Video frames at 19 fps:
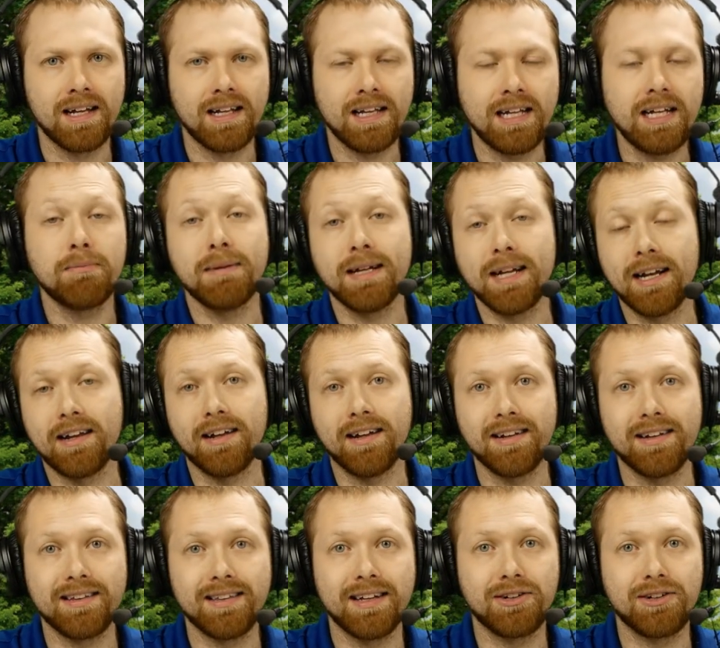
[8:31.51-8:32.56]
He admitted
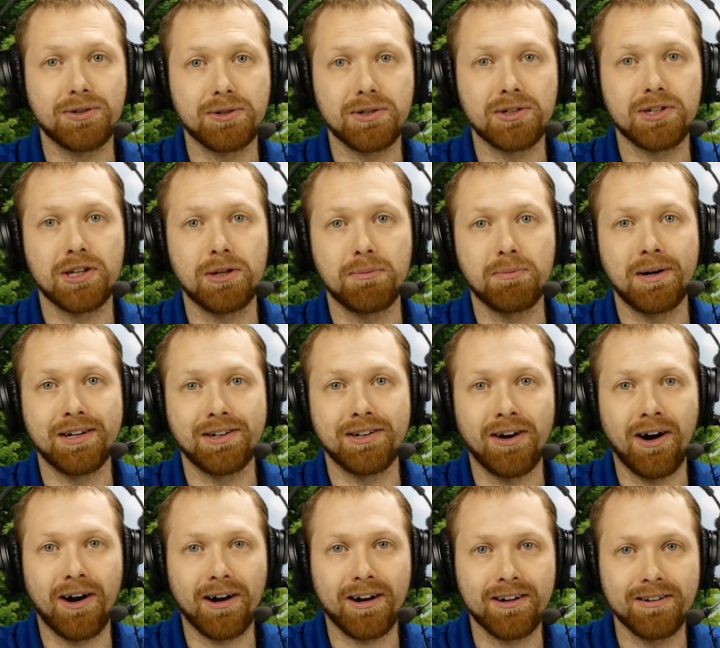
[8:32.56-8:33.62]
that Jerusalem went
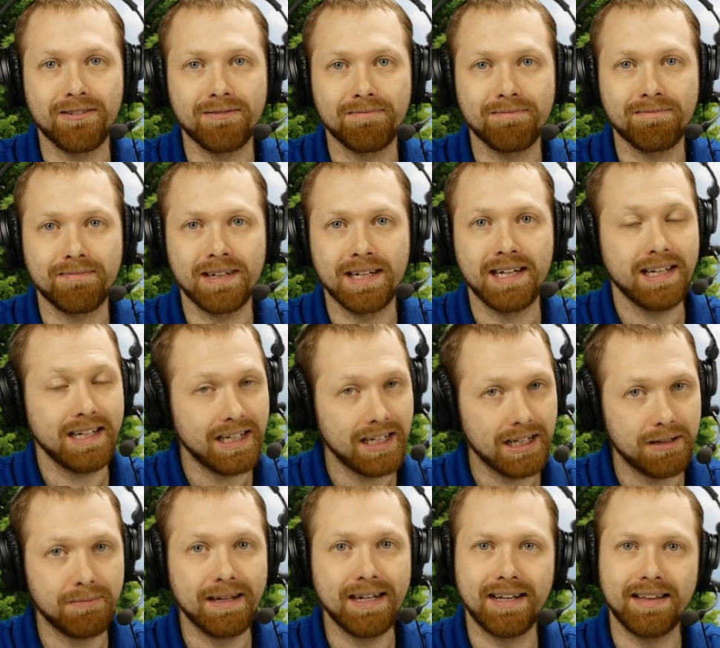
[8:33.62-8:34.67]
dark. He
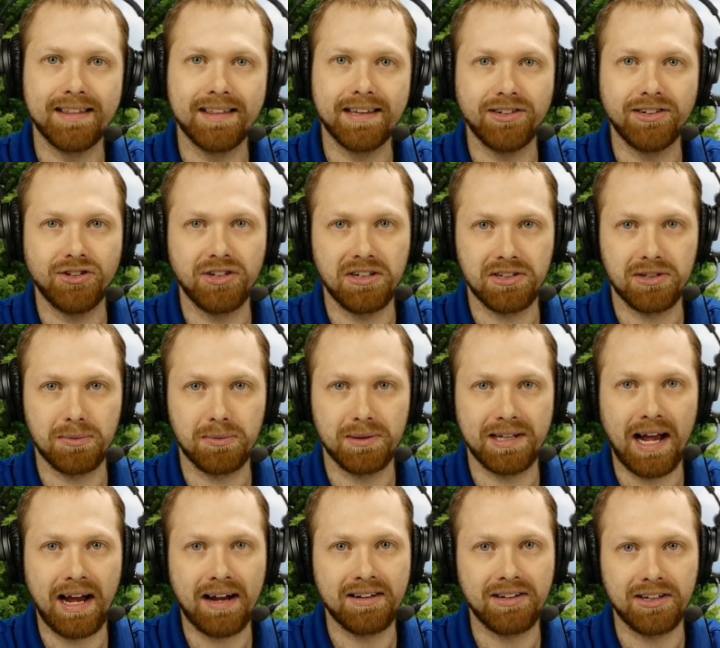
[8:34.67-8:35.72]
admitted that Jesus was
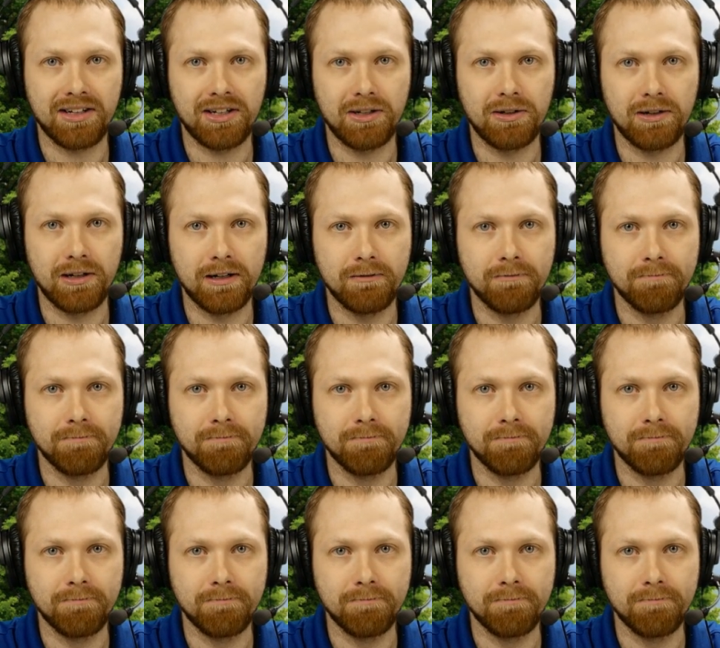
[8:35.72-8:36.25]
executed.